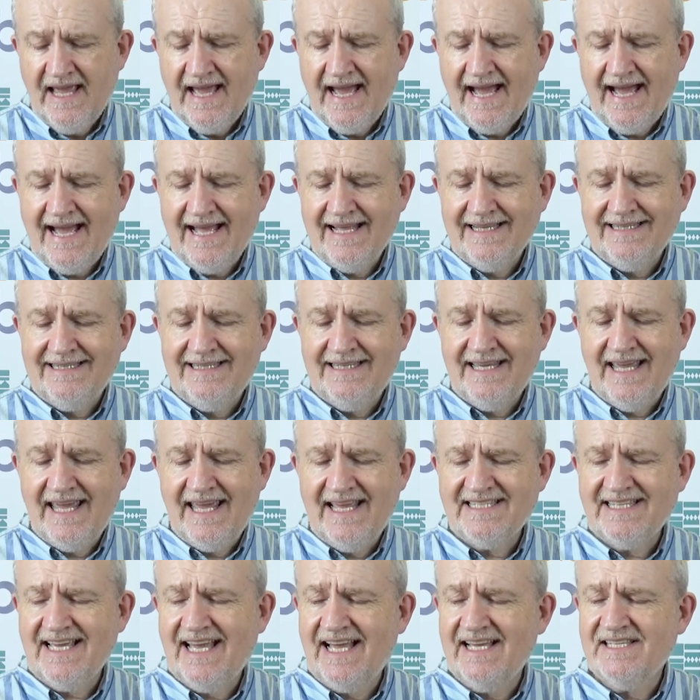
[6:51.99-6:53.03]
and
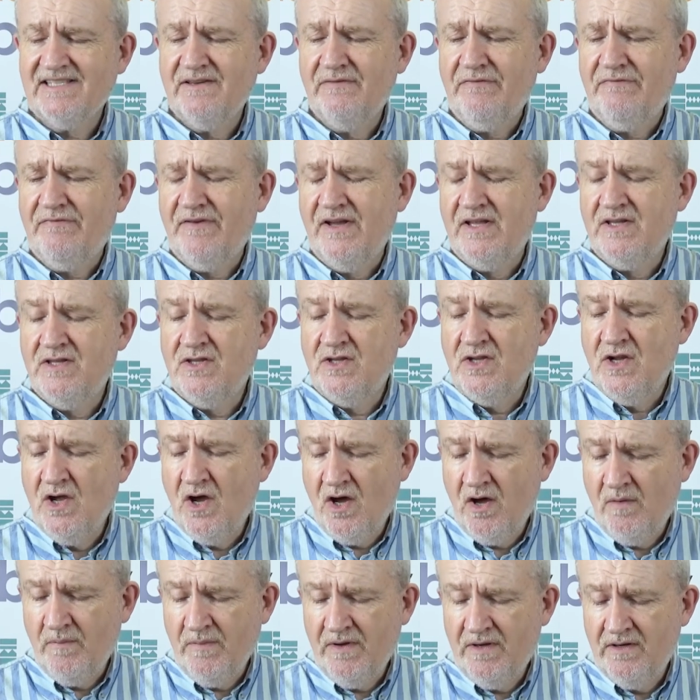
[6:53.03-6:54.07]
it has a
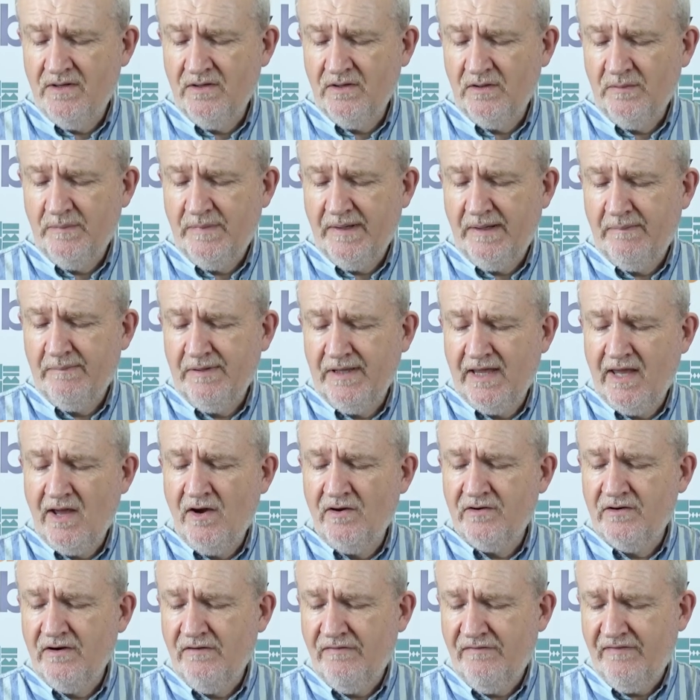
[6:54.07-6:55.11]
phenomenal
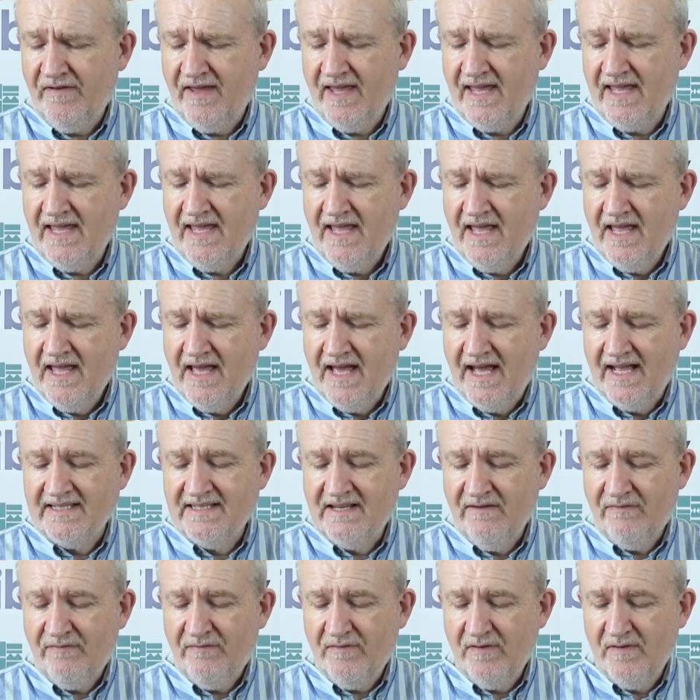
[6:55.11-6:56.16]
bibliography at
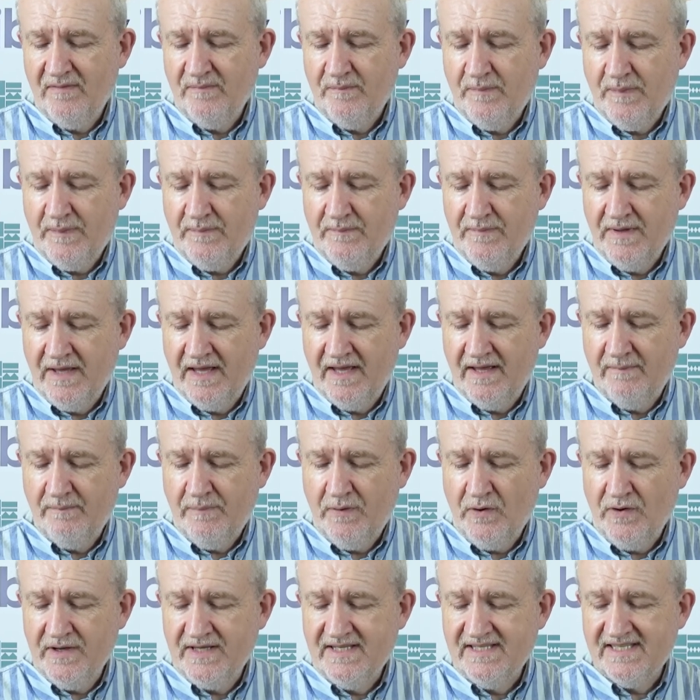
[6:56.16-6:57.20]
different uh,
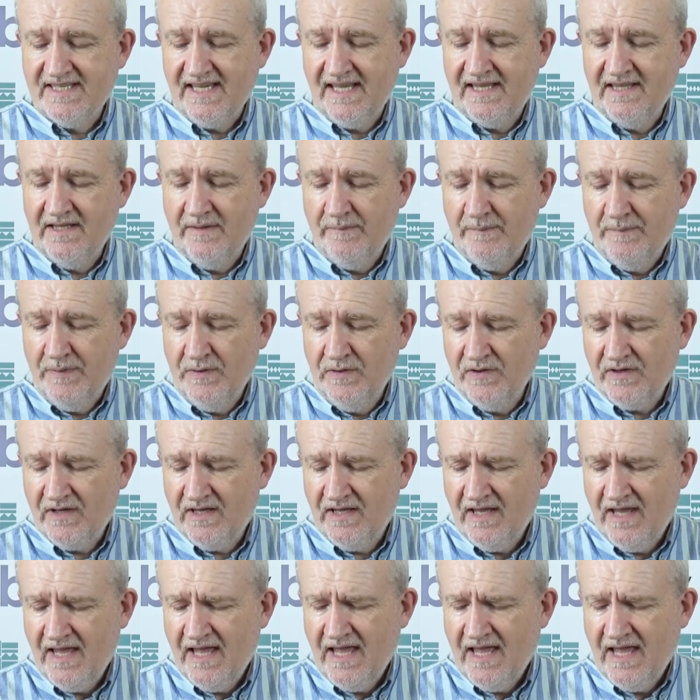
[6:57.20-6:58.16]
points in the book.